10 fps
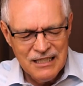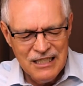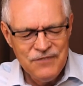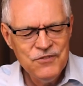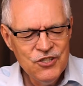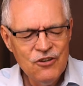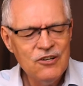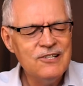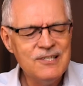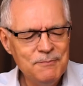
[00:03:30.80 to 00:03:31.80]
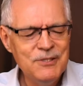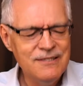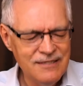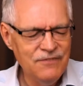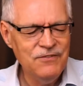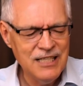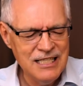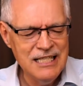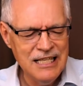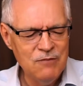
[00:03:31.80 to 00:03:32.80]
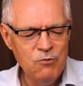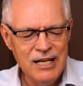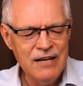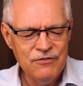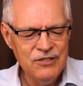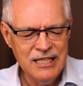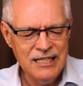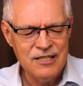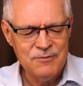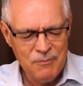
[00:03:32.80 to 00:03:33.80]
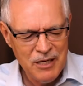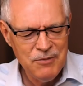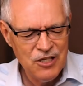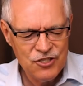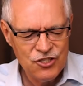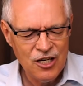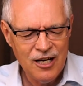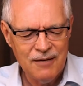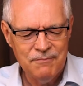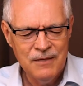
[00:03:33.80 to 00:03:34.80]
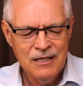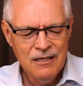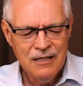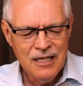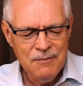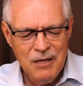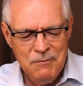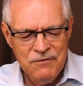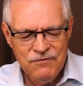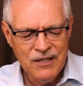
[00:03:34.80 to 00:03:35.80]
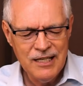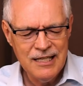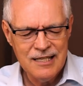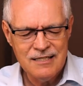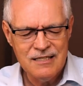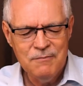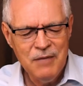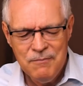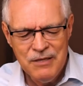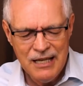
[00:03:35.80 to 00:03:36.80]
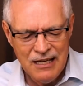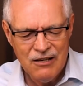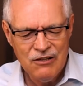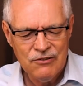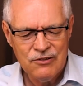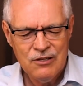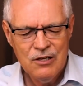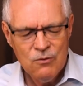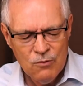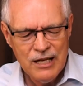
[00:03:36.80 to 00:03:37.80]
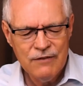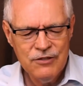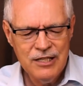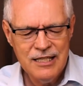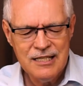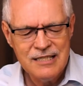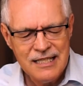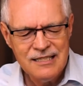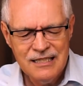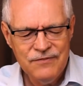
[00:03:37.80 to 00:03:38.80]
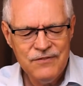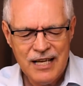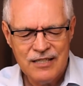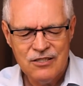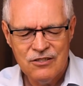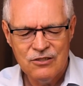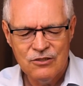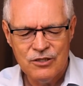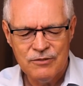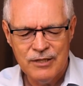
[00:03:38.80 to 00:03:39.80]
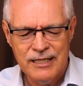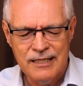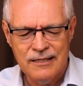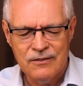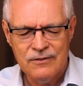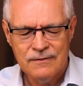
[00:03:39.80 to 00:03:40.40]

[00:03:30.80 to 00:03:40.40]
lift your specific need, whatever it is. It may be a job, it may be finances, it may be health, whatever it is. Let's lift that to the Lord right now.